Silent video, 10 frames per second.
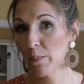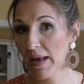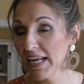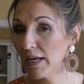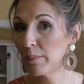
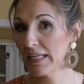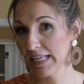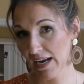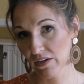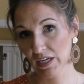makeup, and
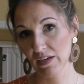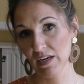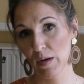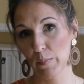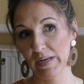hair care
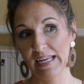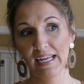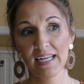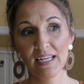company.